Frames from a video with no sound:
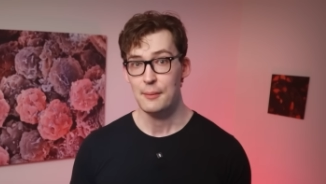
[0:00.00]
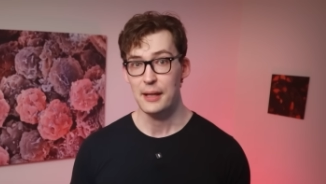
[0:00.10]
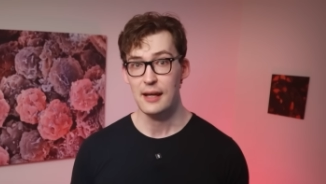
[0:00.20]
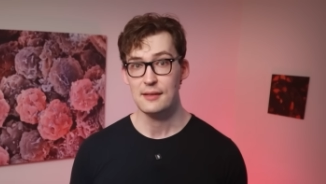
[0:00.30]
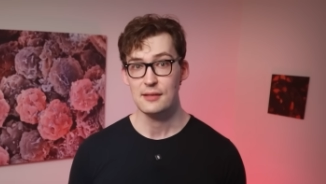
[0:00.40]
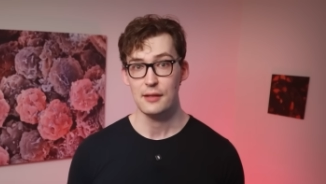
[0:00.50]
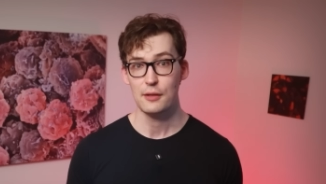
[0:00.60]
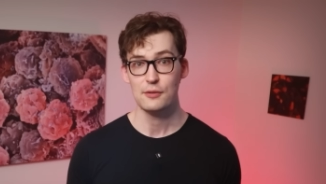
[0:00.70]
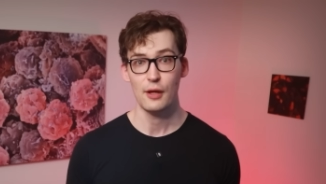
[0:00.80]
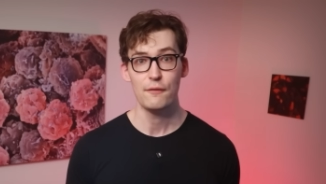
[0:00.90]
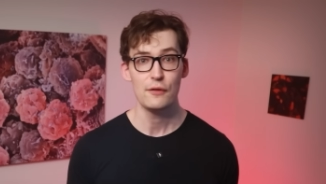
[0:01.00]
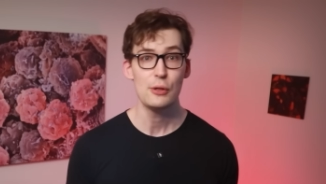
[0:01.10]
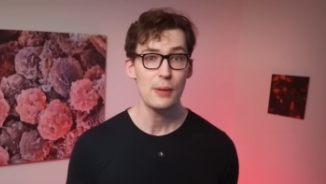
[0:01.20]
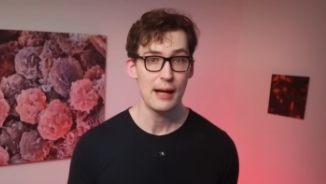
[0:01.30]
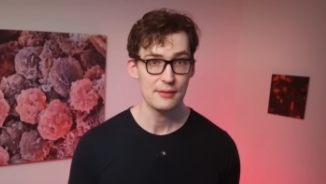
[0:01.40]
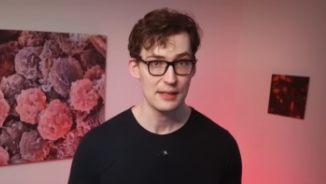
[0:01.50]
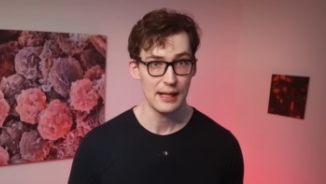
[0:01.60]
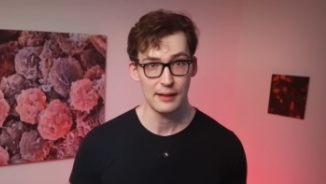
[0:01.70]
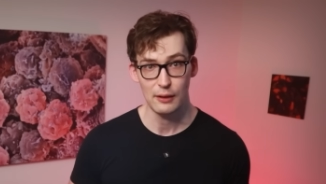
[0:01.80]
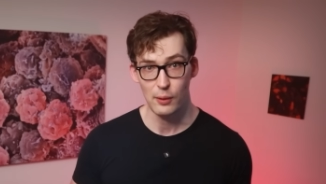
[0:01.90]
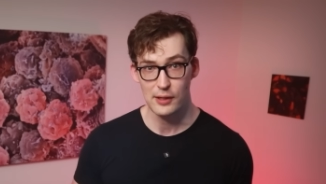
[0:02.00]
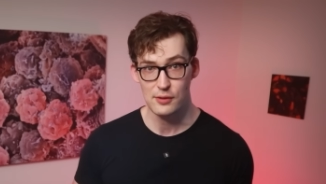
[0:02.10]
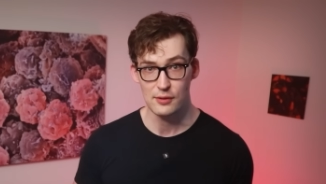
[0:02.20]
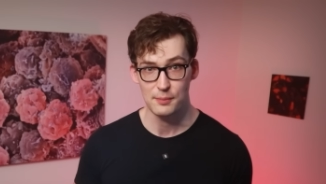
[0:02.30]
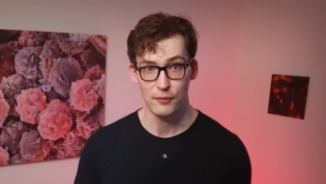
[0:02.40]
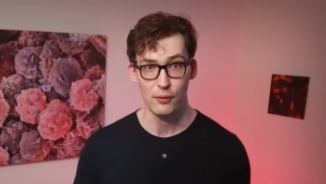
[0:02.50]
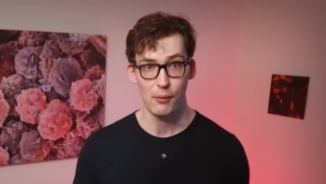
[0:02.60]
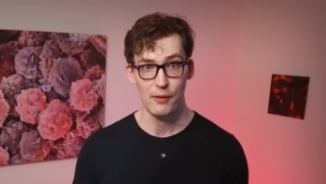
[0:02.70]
because there's a few outstanding questions before